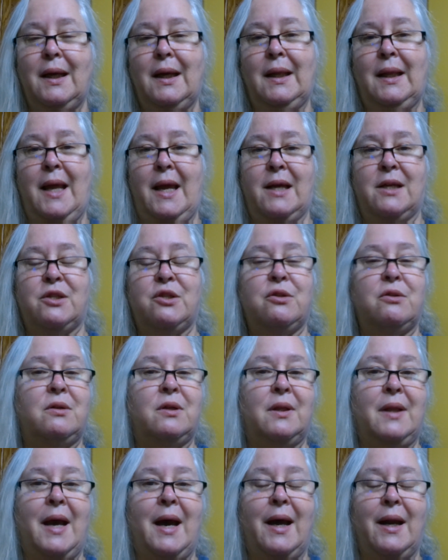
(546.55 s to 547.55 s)
And the answer
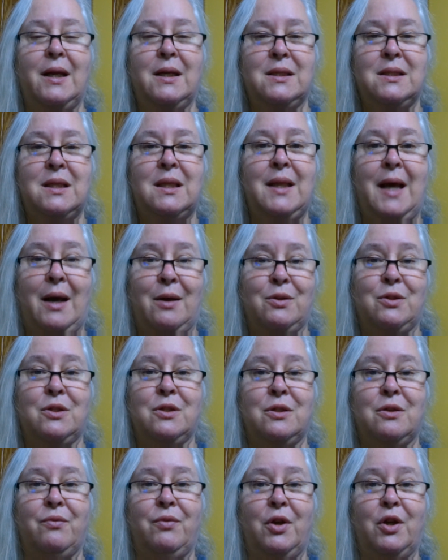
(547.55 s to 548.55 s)
to that is
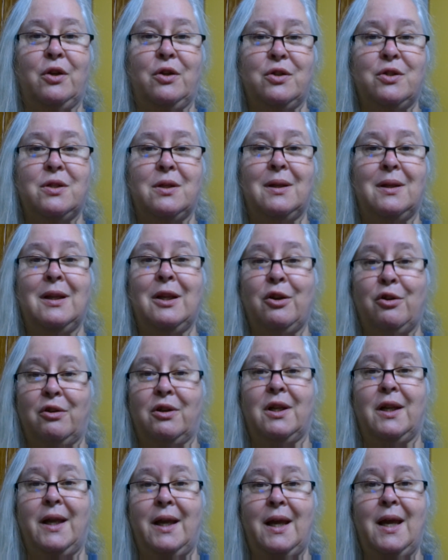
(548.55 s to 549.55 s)
thousands of years,
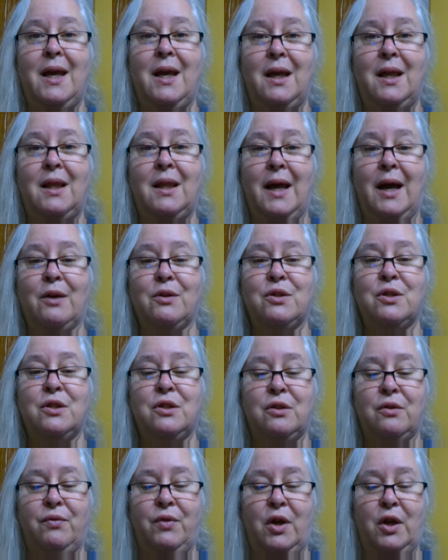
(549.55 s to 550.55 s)
literally
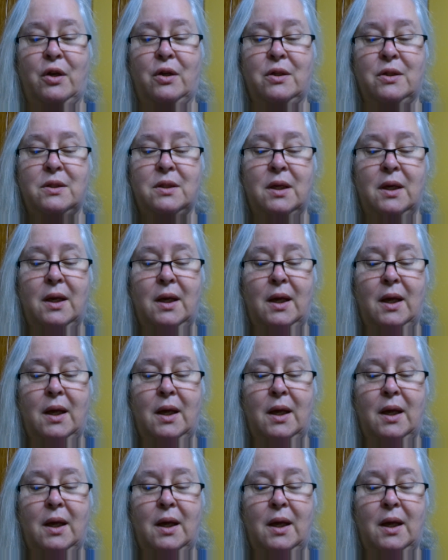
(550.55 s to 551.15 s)
thousands of years.